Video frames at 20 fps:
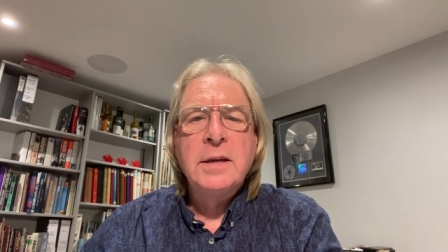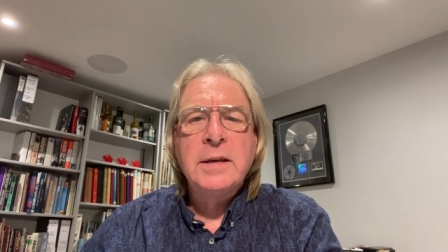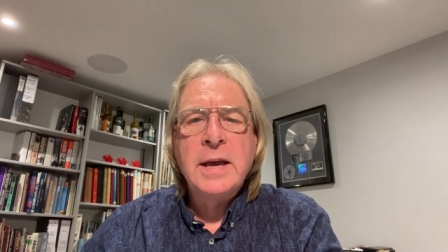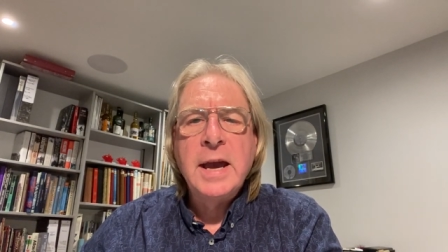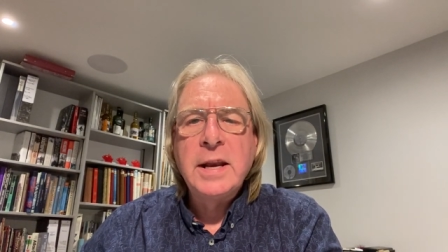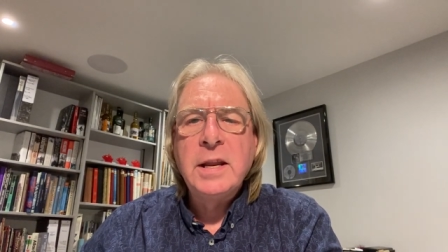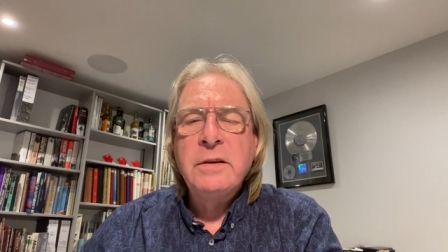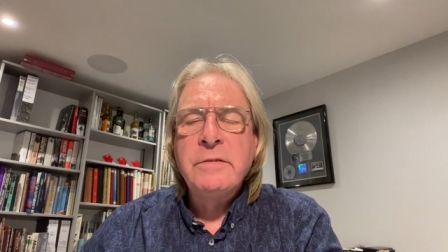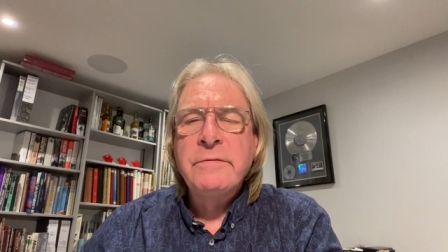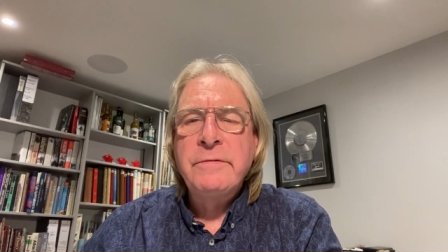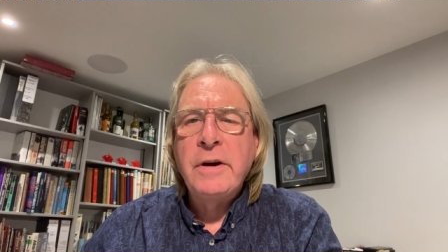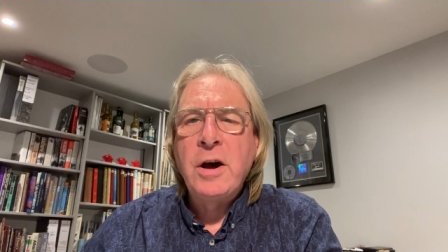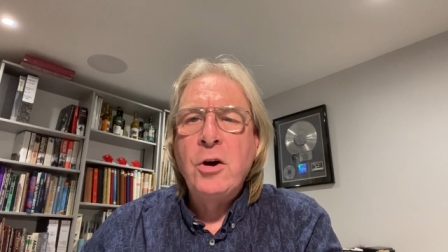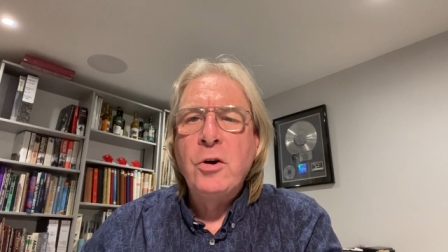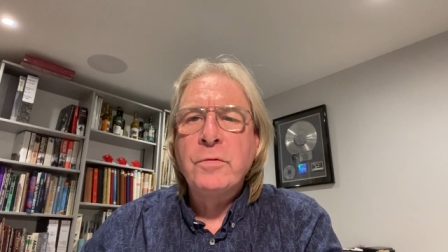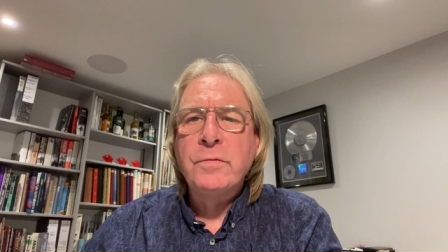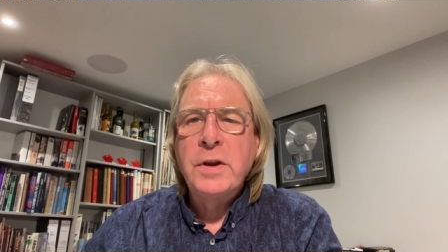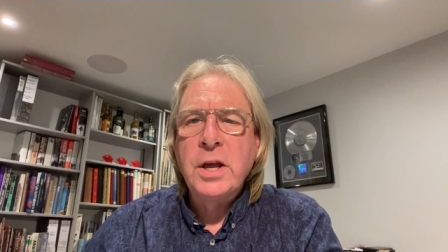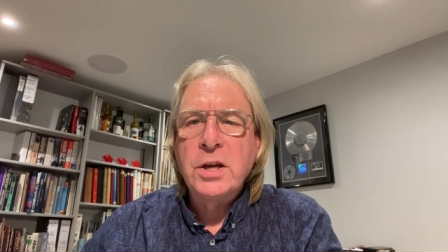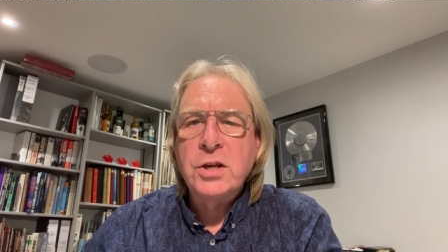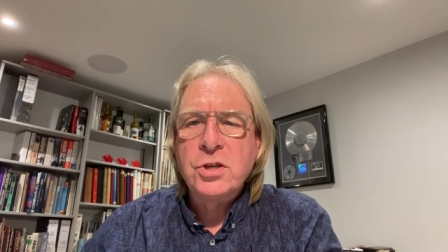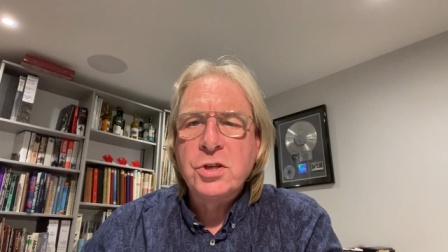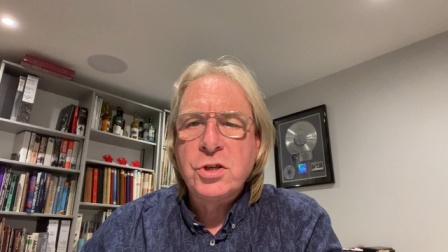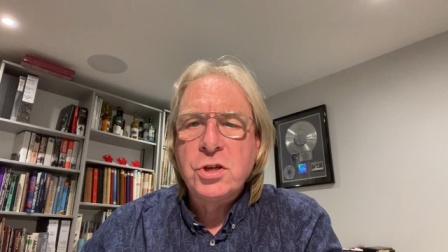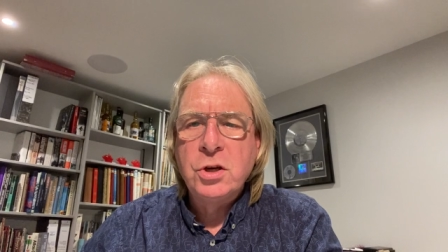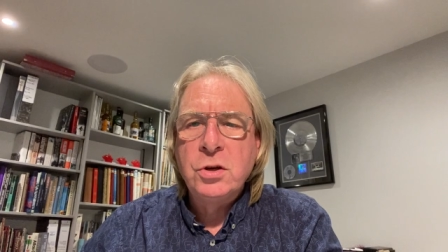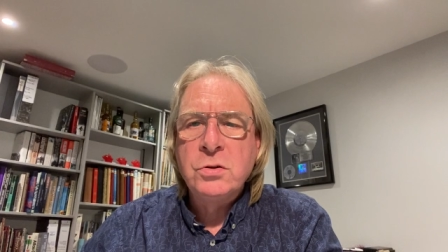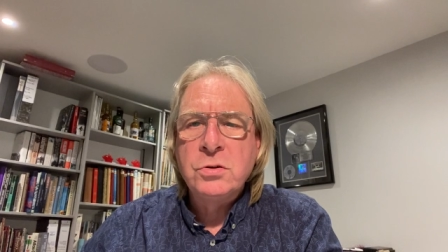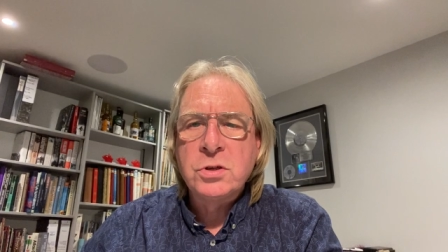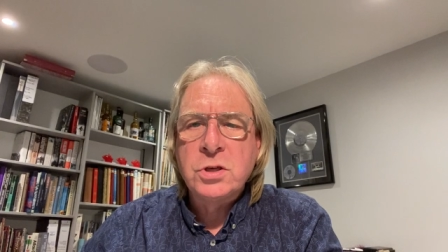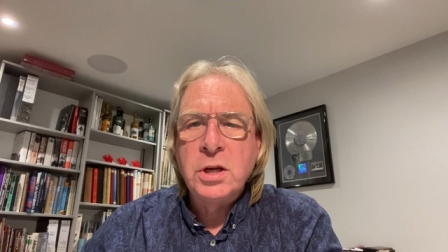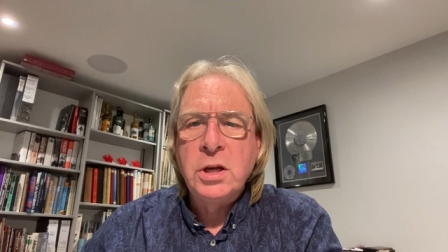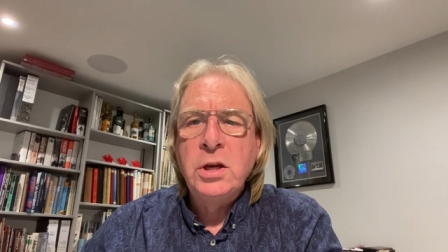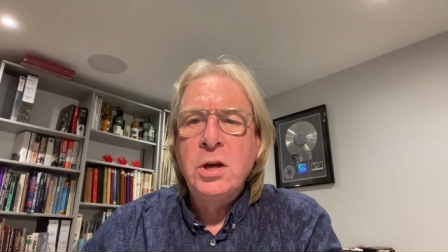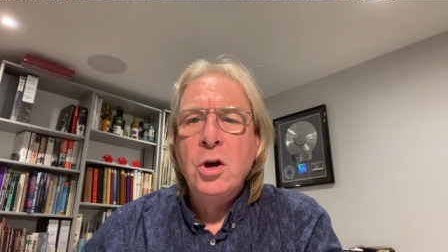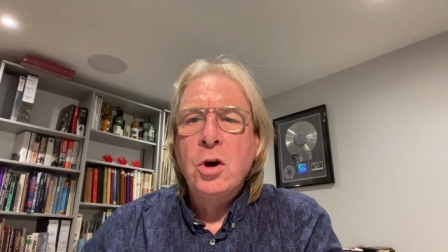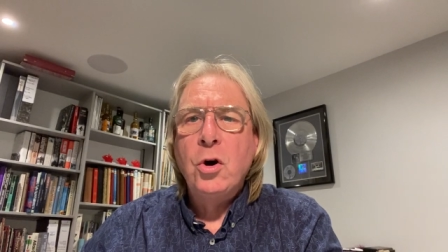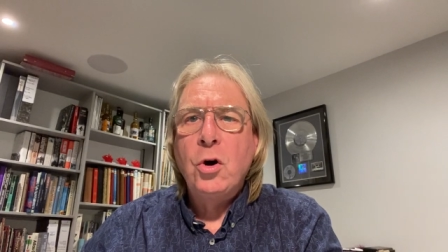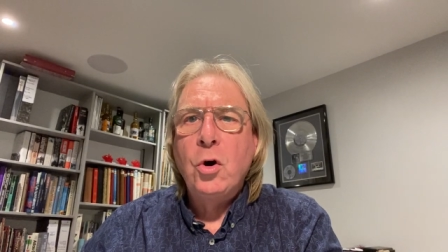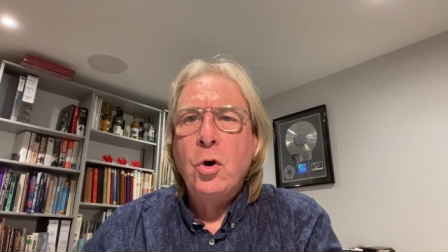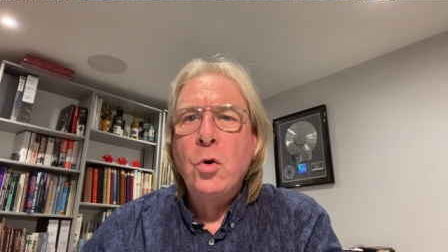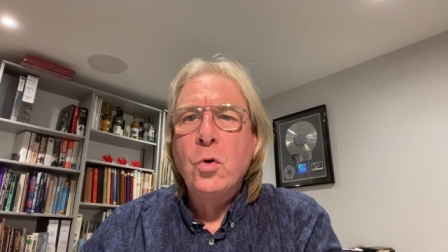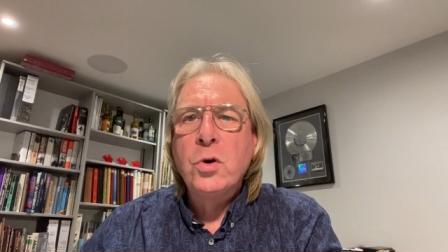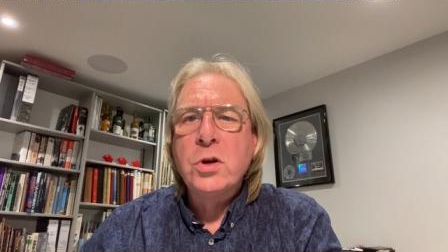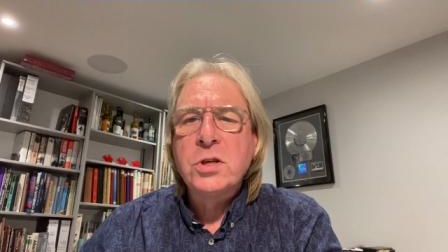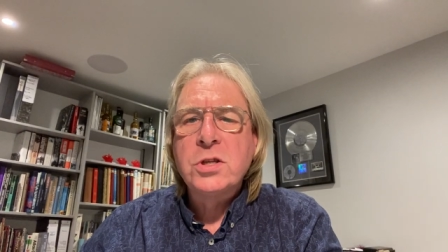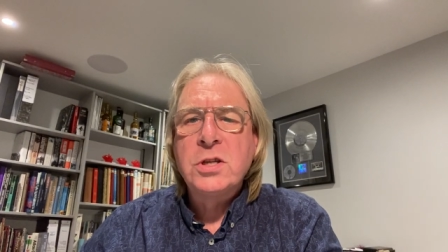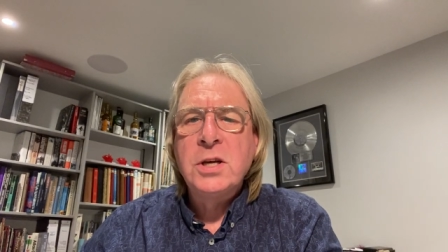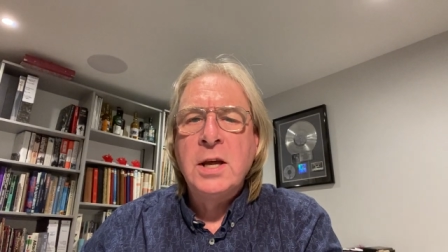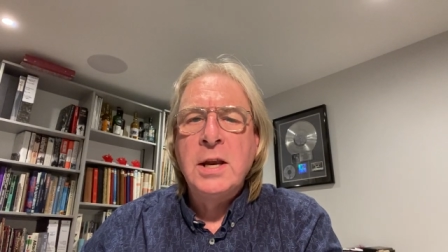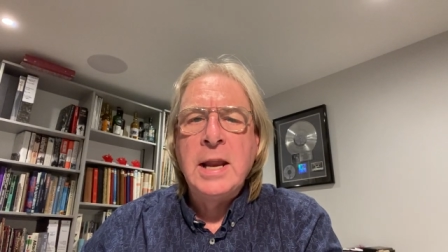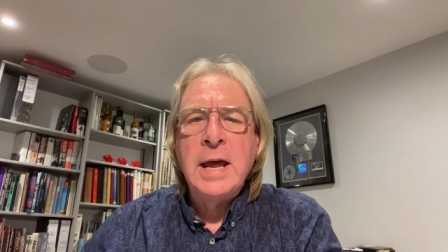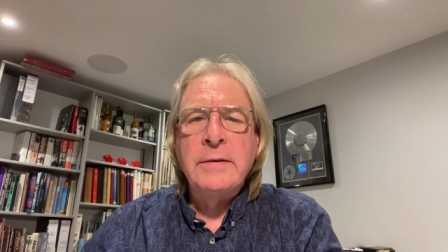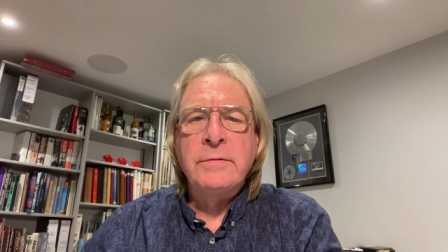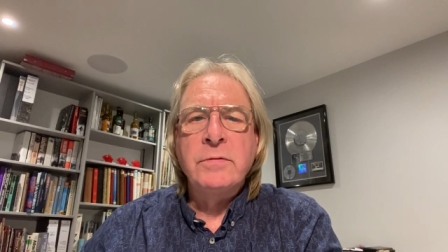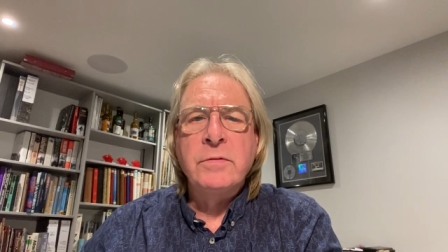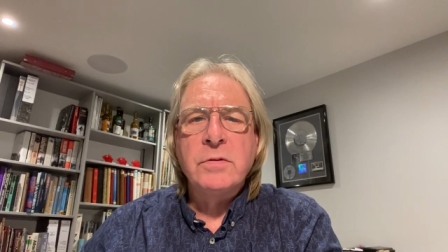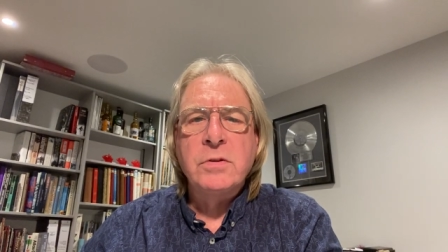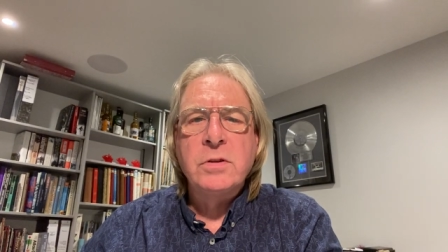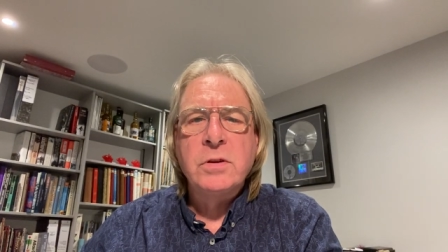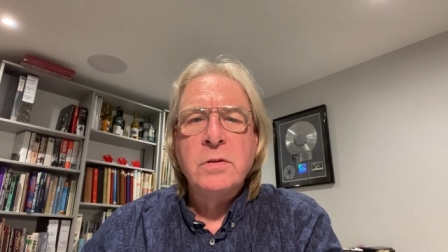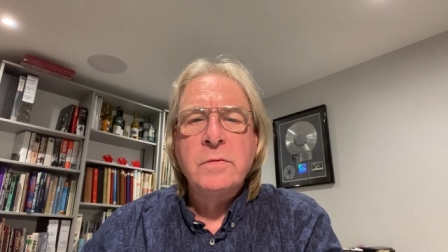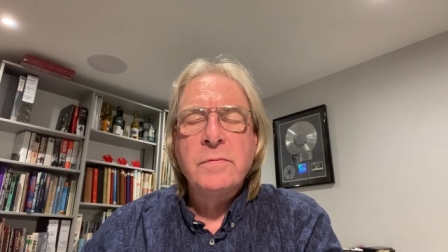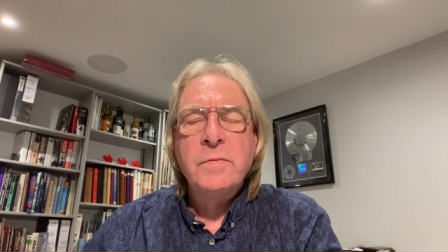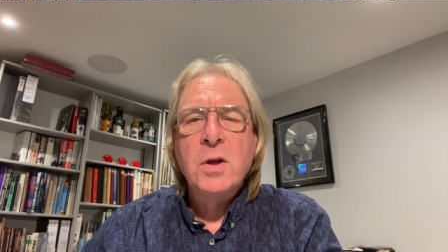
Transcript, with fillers: Get involved next Tuesday, August the 11th.